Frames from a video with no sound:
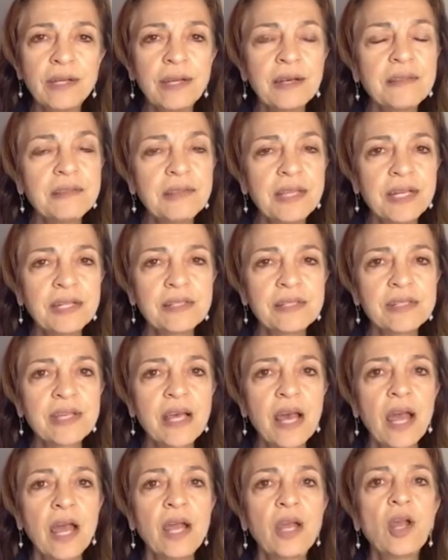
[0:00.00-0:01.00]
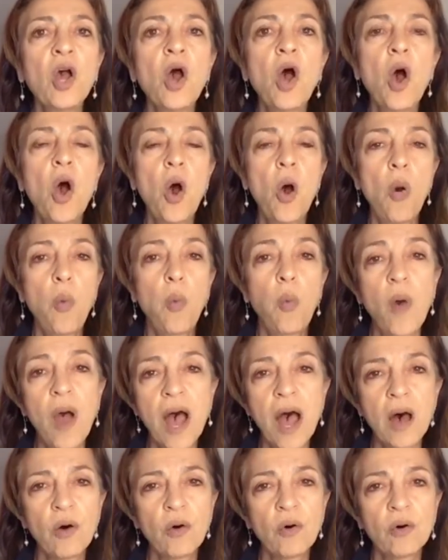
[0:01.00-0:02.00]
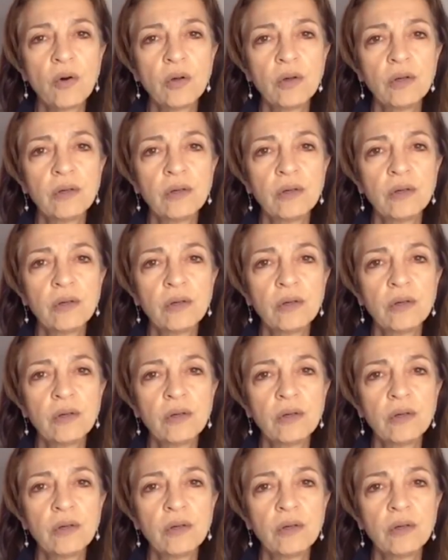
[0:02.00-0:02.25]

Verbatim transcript: and then say, wow,